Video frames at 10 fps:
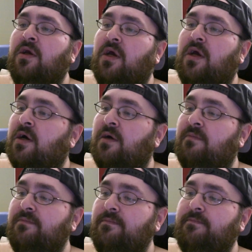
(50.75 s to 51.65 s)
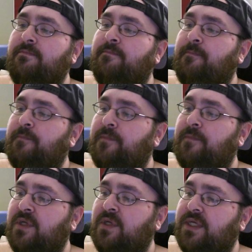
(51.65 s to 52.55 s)

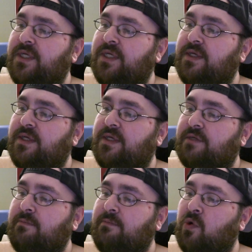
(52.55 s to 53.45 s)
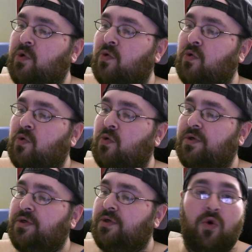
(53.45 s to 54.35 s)
But it says Smoko
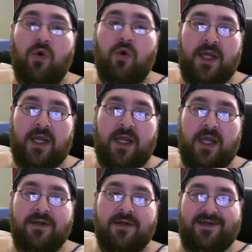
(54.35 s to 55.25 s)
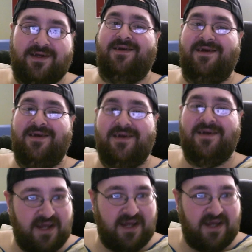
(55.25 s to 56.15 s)
your way.
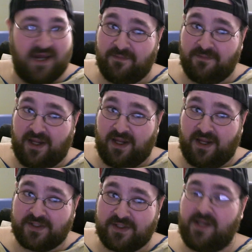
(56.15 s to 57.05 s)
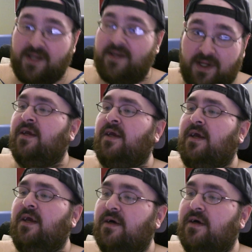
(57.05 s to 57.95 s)
I love that. That's great.
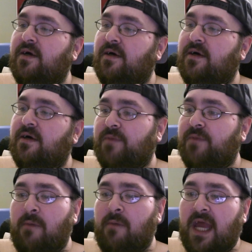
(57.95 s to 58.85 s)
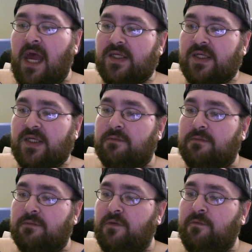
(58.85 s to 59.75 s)
And on the back it says
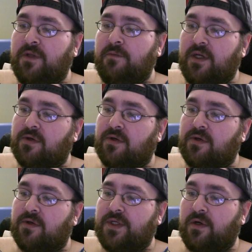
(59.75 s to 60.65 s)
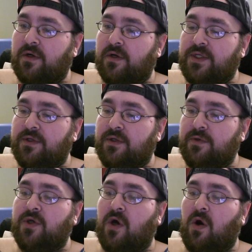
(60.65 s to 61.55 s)
premium electronic cigarettes,
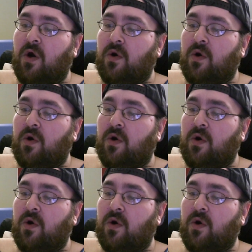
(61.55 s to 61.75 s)
no tar